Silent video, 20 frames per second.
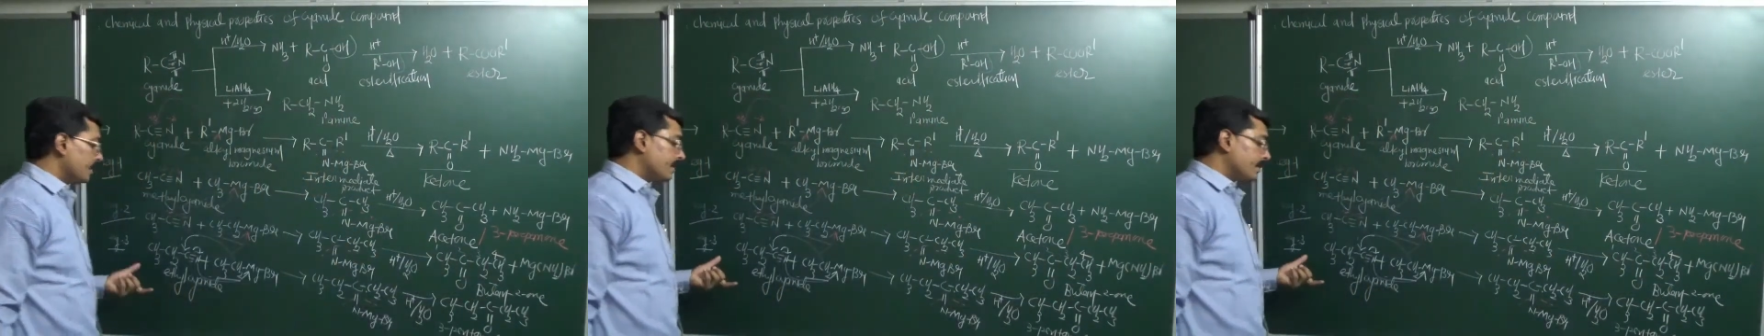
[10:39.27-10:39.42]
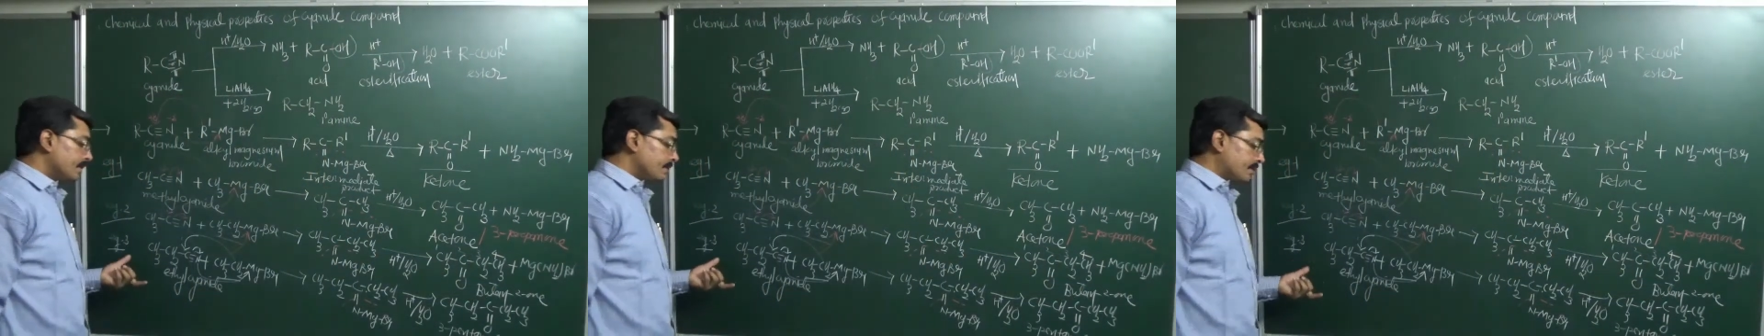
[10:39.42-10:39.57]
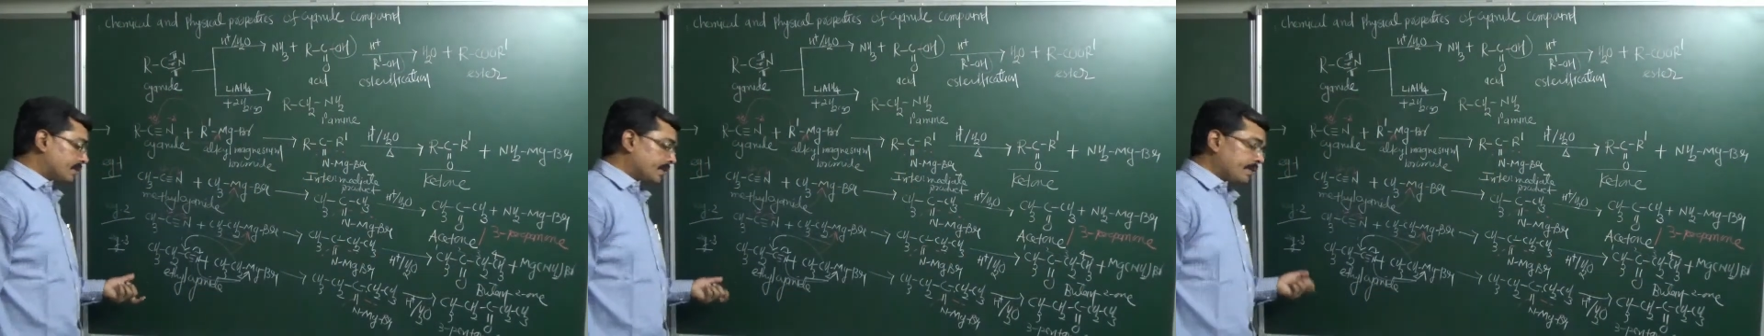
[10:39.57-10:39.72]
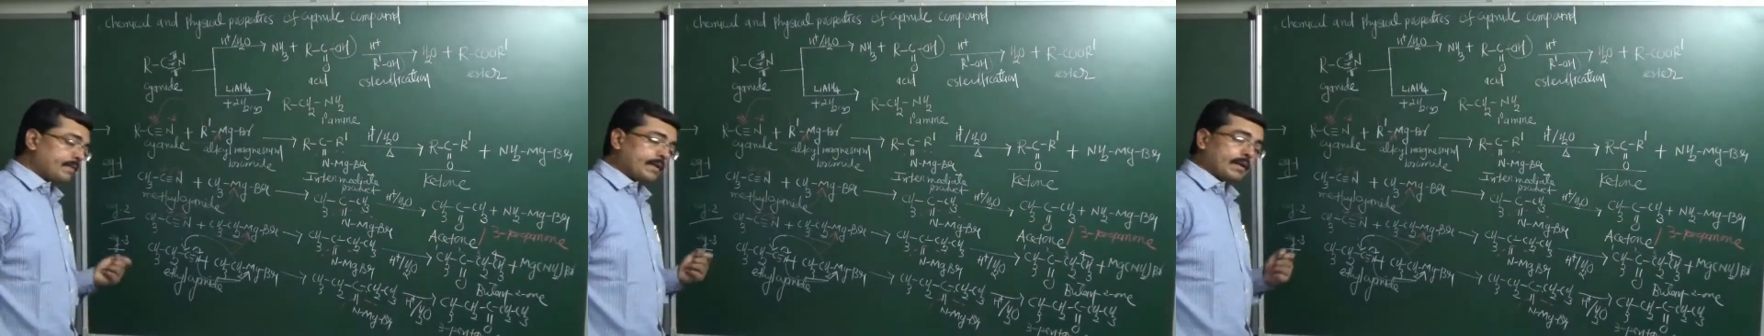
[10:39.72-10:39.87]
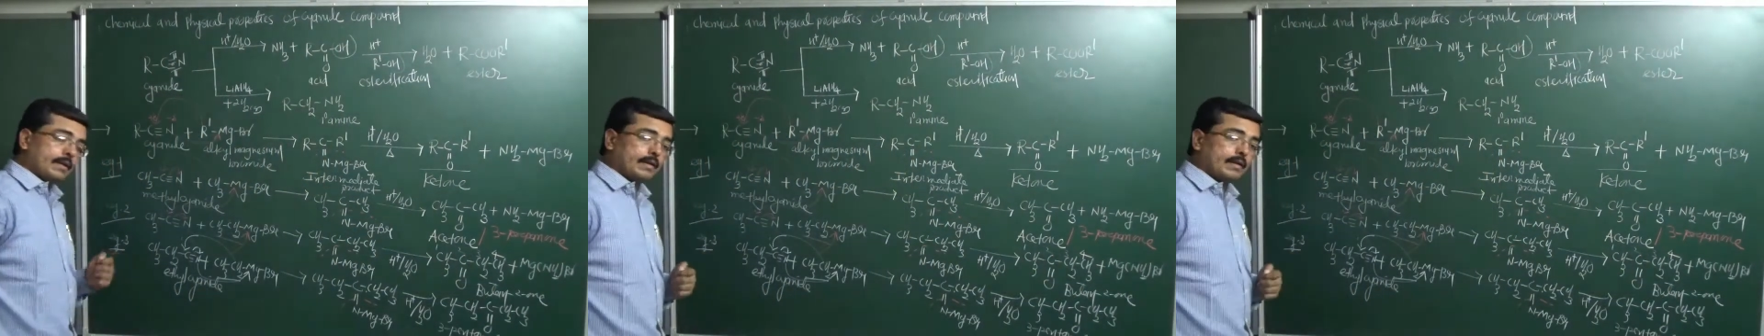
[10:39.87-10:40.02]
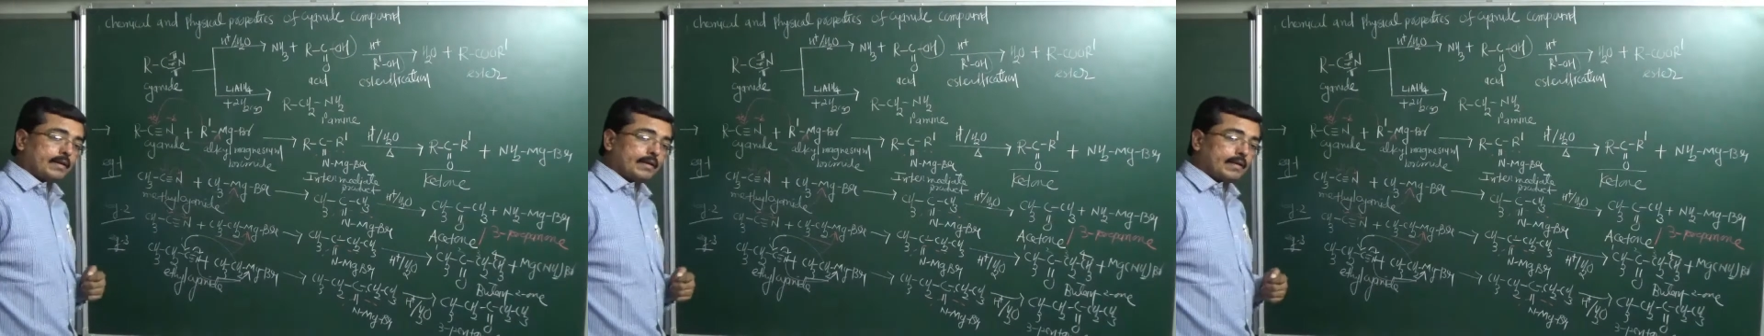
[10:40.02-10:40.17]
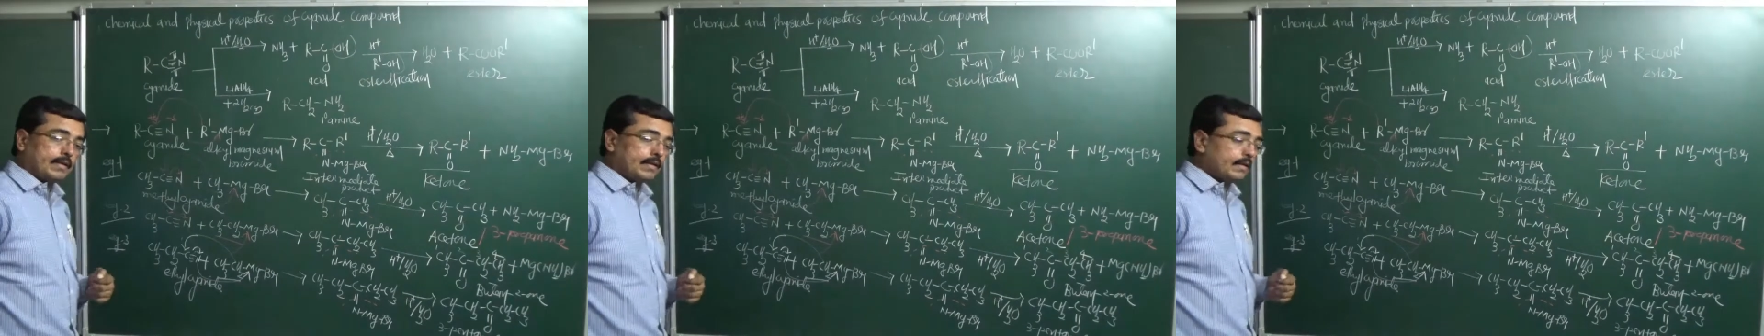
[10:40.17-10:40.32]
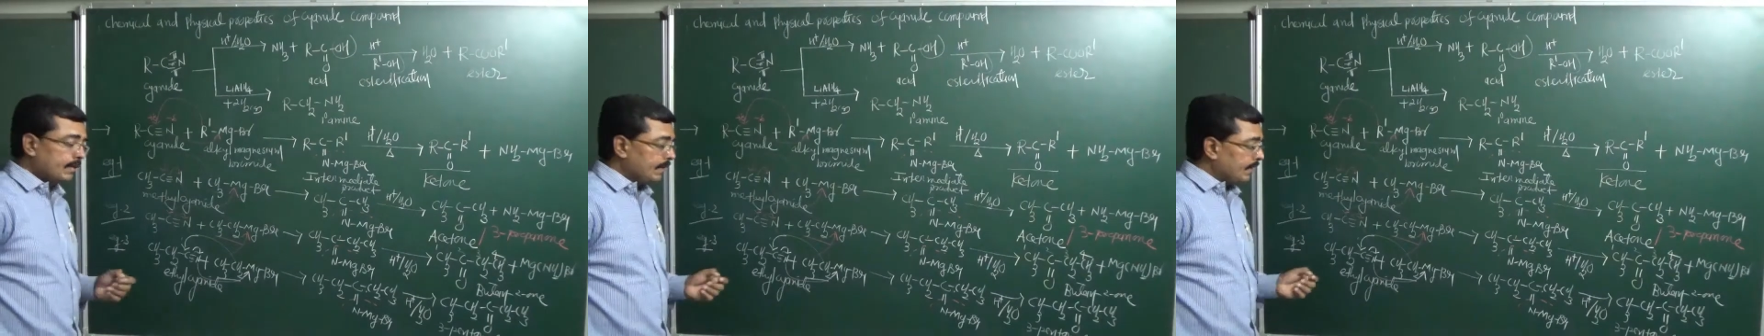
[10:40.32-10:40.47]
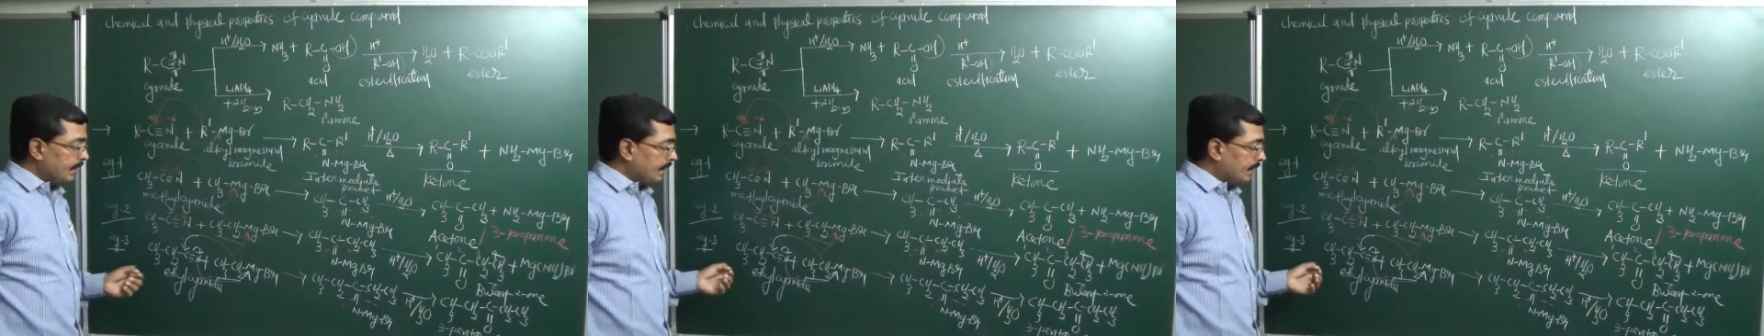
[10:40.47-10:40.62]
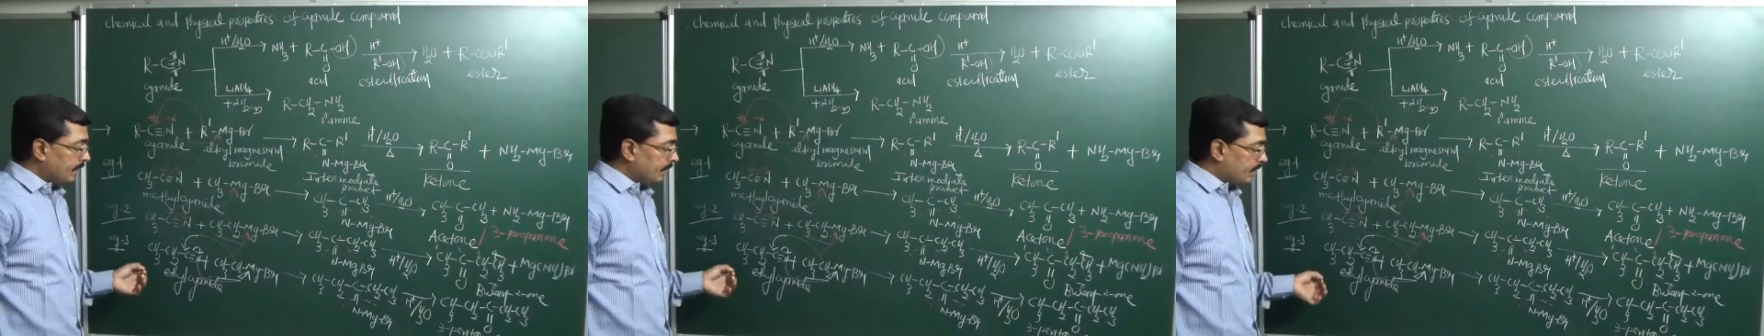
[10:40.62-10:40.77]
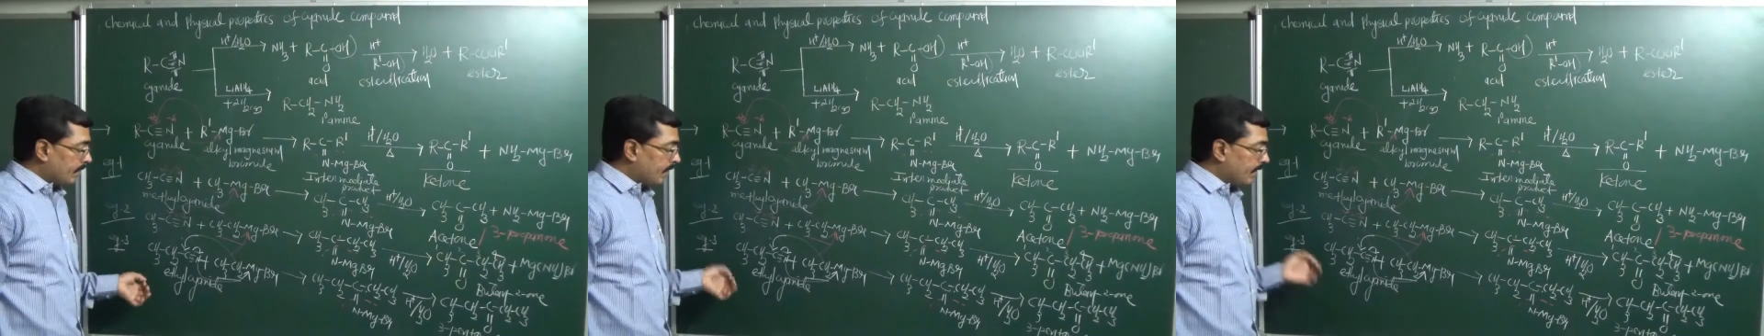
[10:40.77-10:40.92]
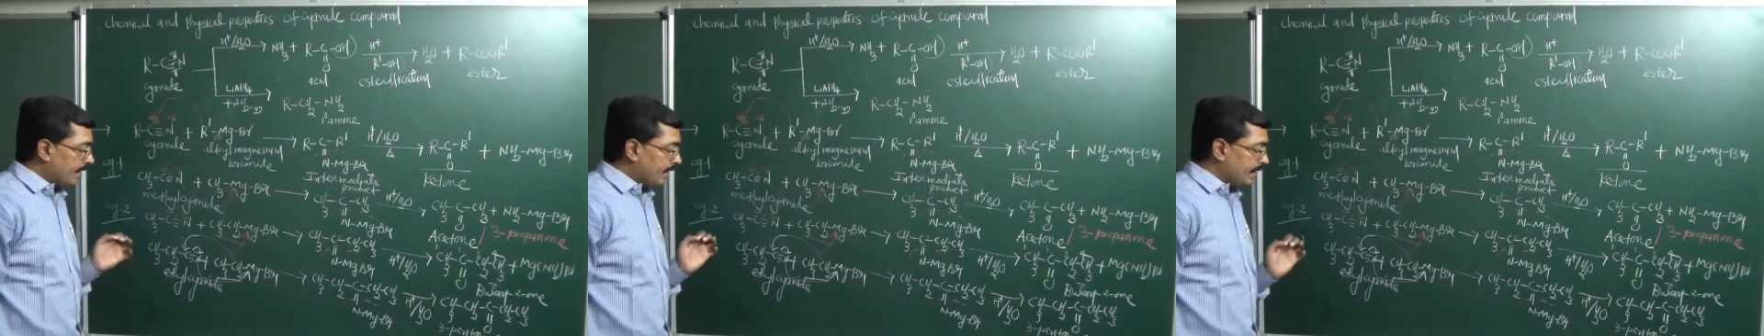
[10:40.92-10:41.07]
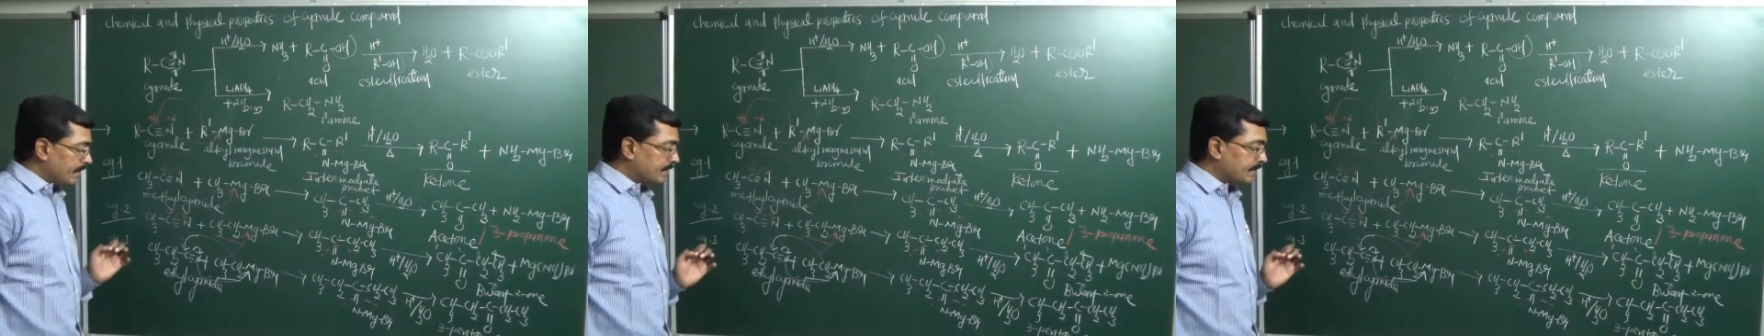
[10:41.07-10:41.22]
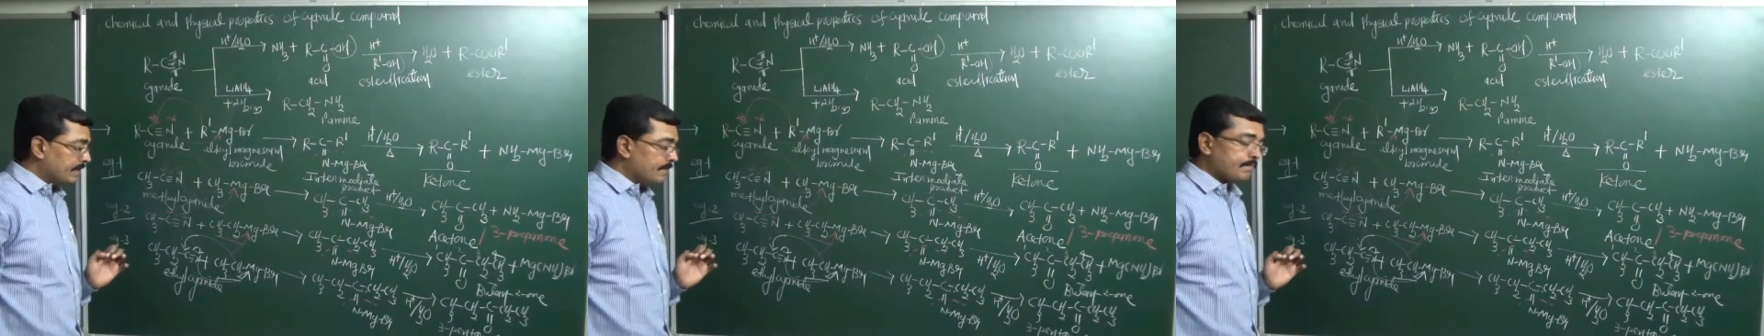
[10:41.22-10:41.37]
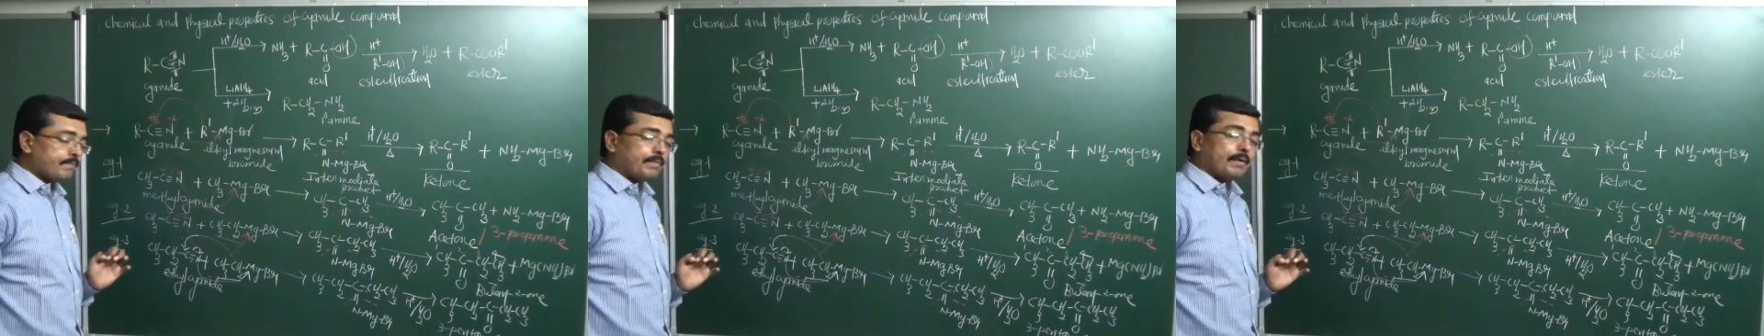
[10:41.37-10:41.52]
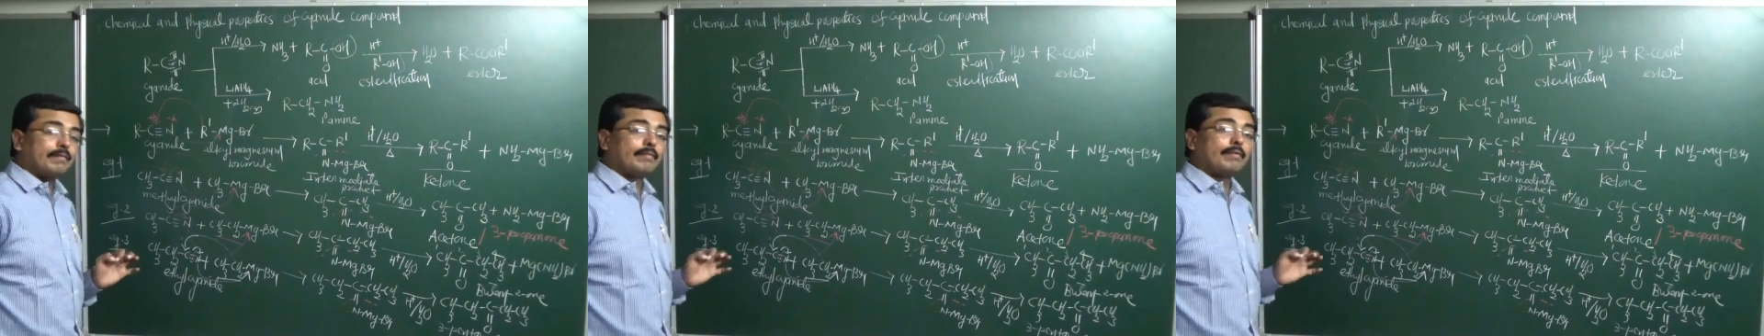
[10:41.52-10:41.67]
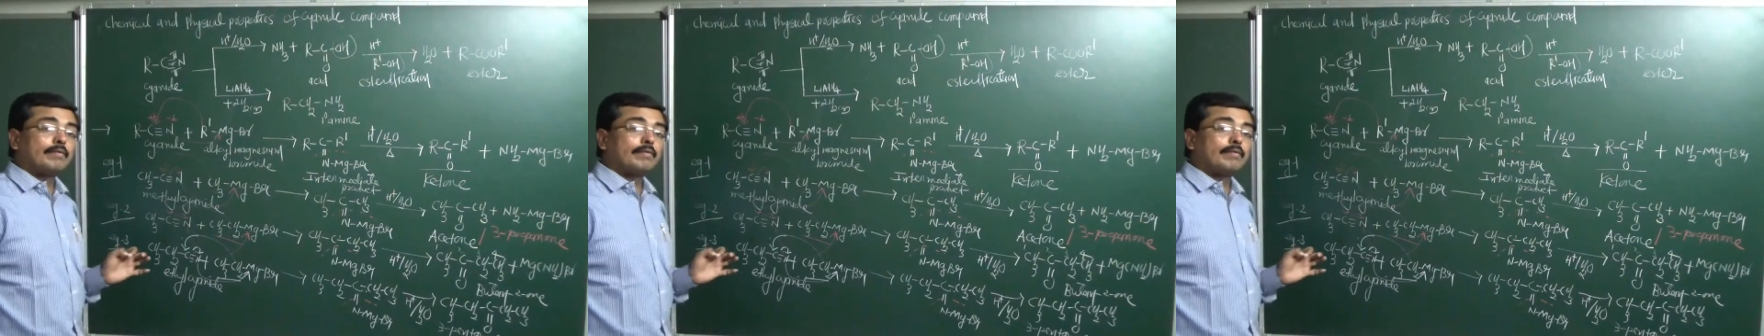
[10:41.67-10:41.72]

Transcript: Similarly, in third example,